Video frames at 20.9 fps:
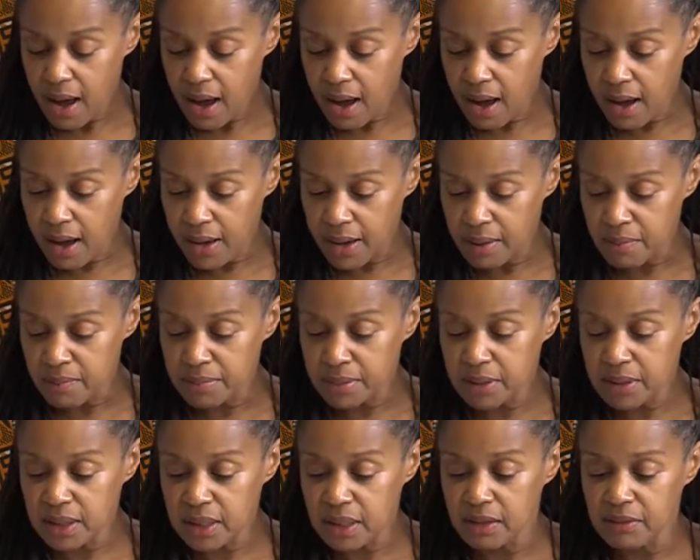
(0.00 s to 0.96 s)
I
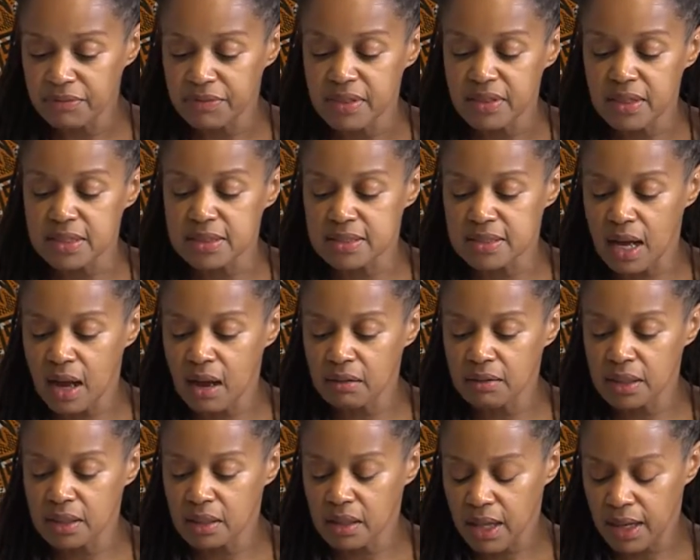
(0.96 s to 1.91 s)
believe that
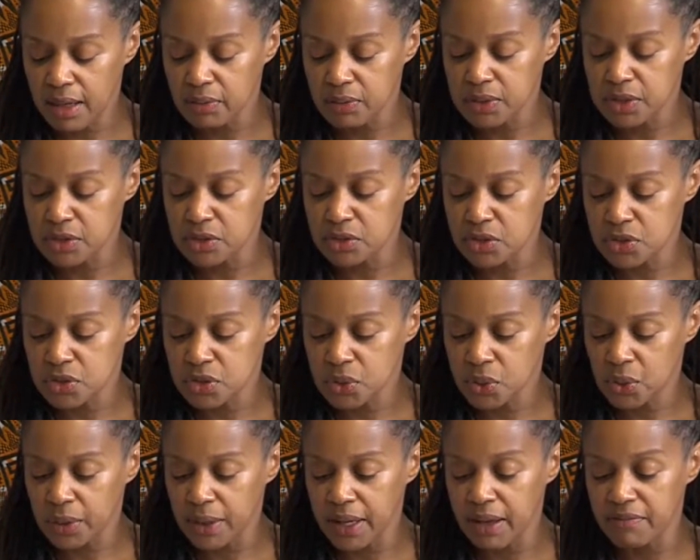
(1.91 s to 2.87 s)
sound and language and
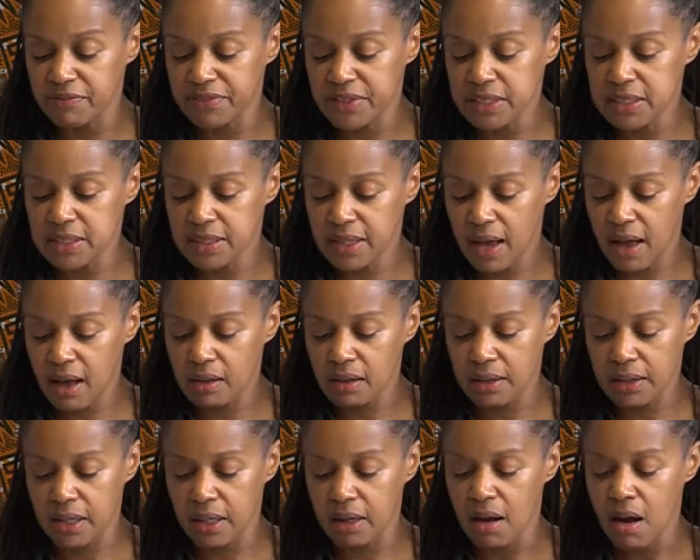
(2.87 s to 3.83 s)
story and
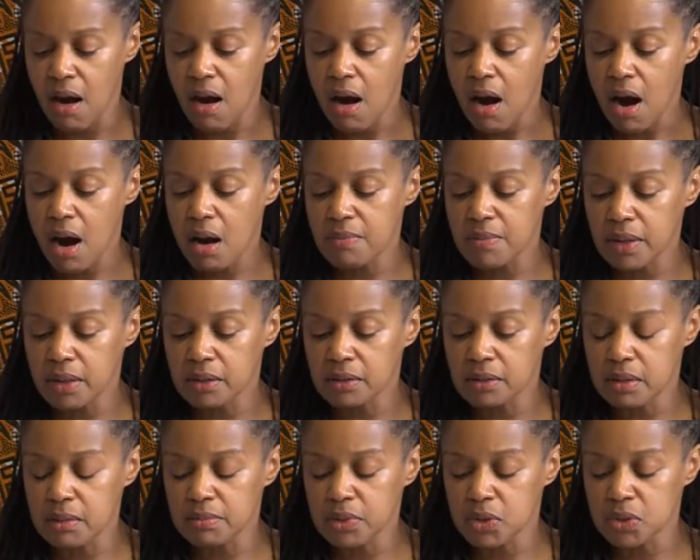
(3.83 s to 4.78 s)
physicality are
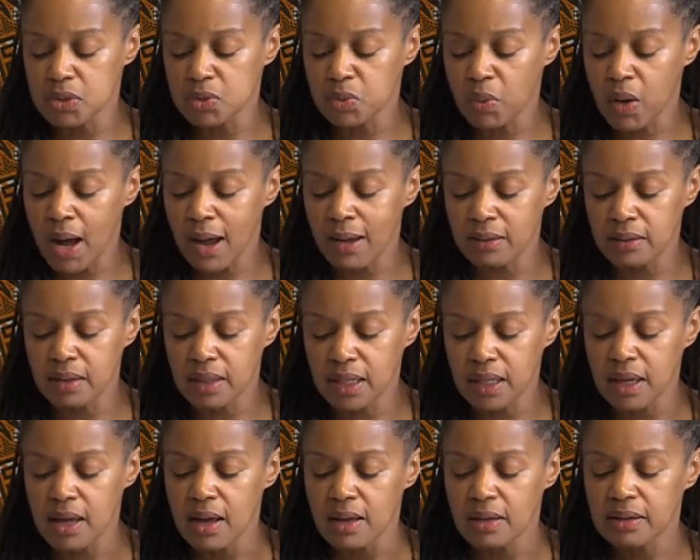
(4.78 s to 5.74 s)
among the most
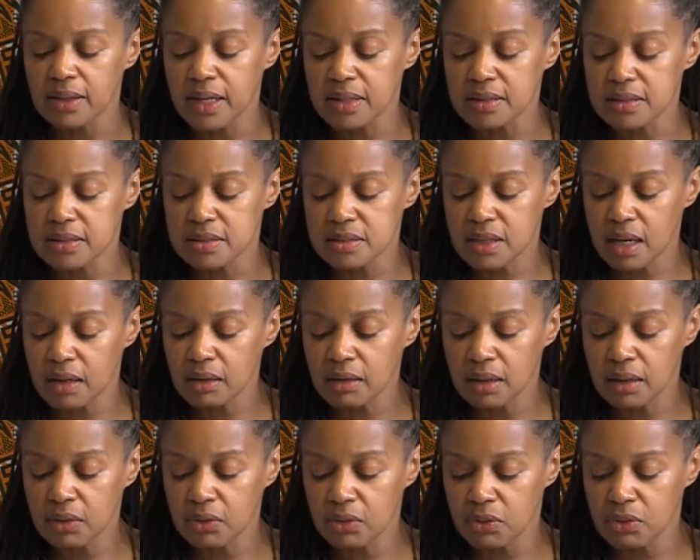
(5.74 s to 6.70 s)
widely yet
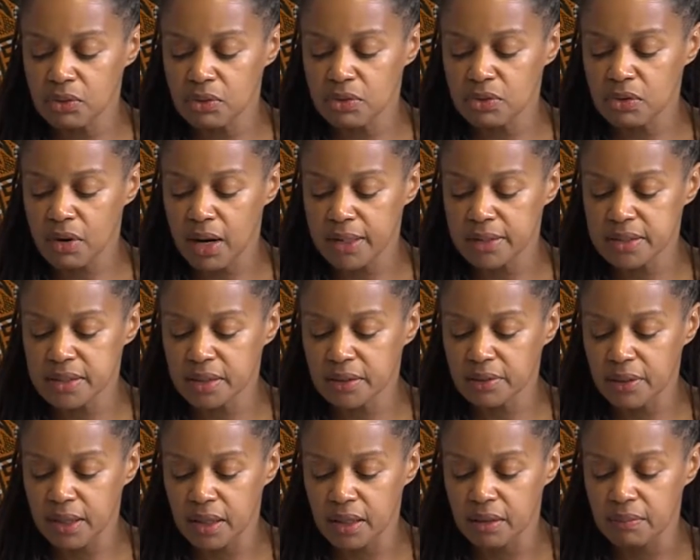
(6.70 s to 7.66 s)
subtly used
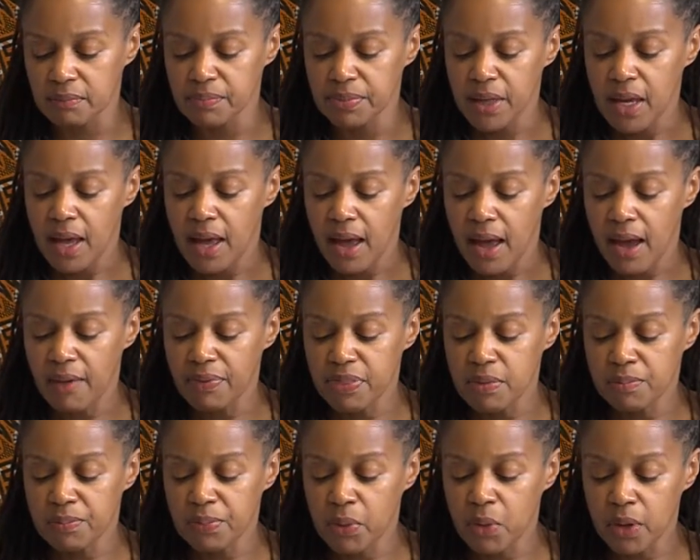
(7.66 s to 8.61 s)
criterion at
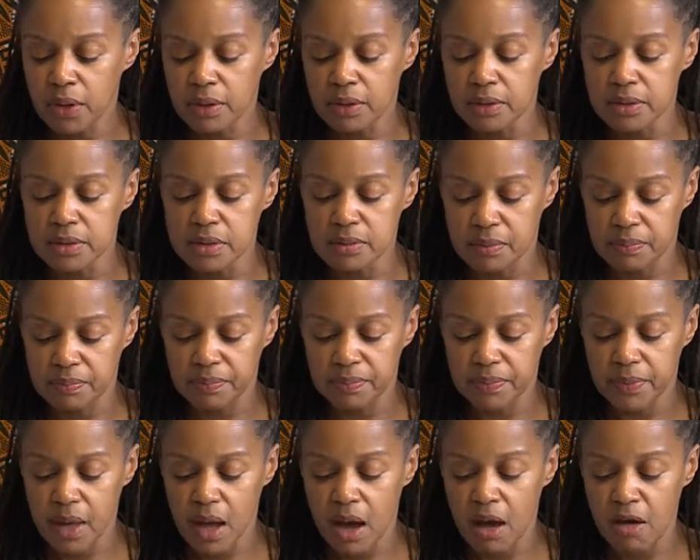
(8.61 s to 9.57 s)
the borders
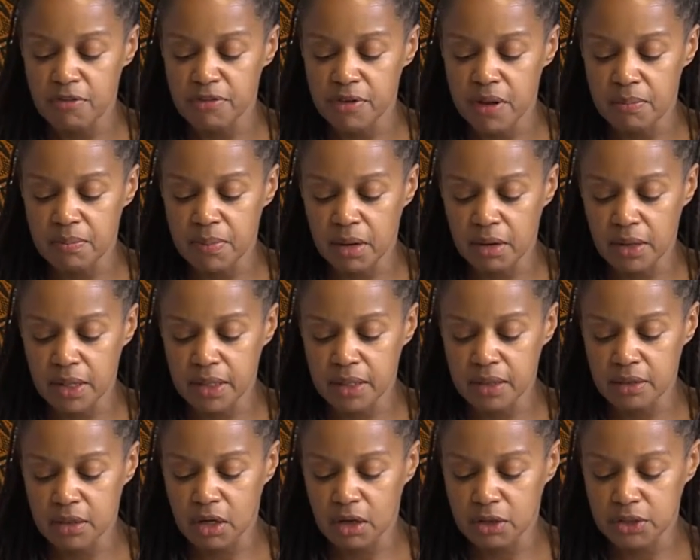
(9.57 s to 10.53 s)
of
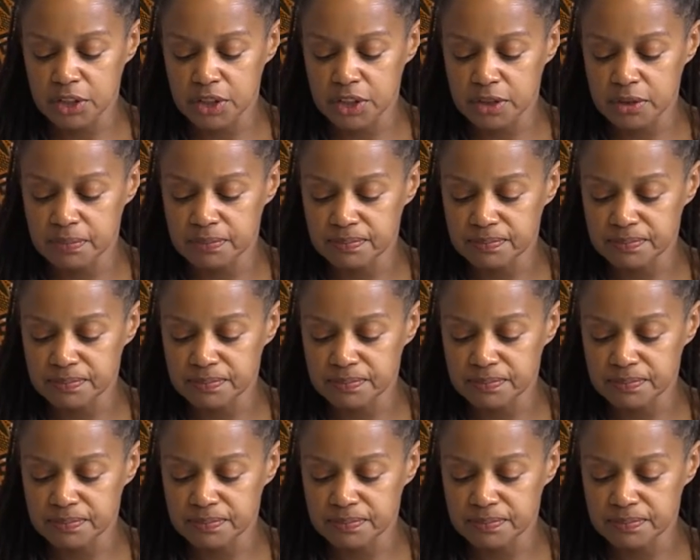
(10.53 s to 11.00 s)
American culture.